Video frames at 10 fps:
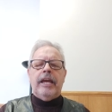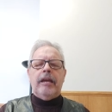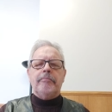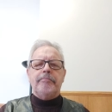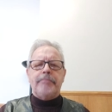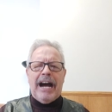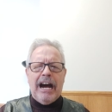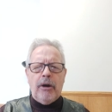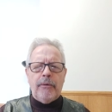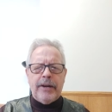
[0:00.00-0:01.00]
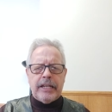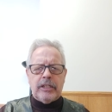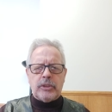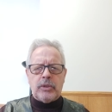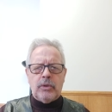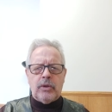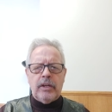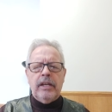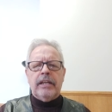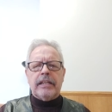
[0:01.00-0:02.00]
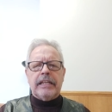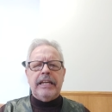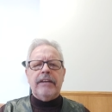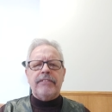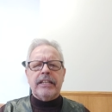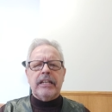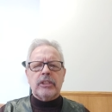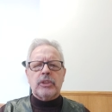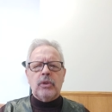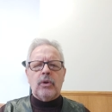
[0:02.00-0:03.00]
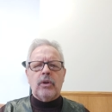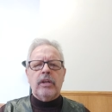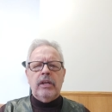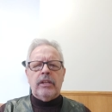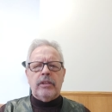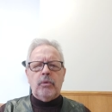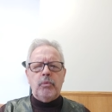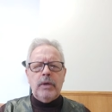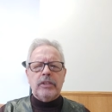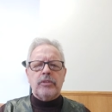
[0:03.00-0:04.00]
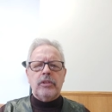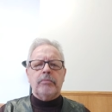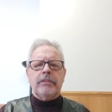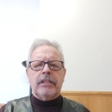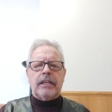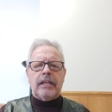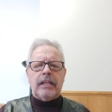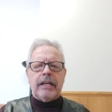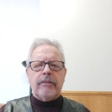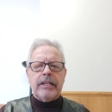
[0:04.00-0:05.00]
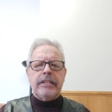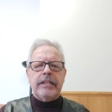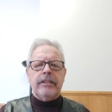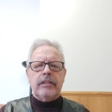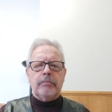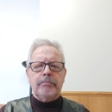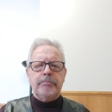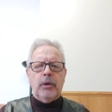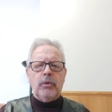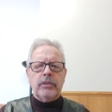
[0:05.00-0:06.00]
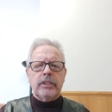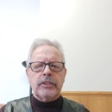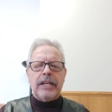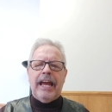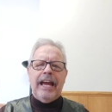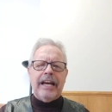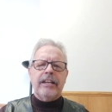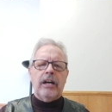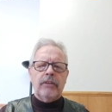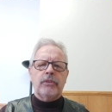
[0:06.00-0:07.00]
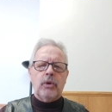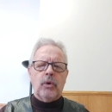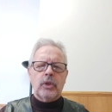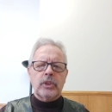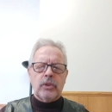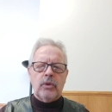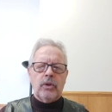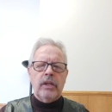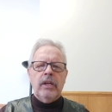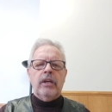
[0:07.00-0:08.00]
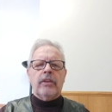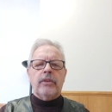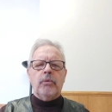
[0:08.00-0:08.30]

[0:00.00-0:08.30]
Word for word: empowering us, Lord, giving us, Lord, the wisdom, the clarity, the boldness, and of course, Lord, the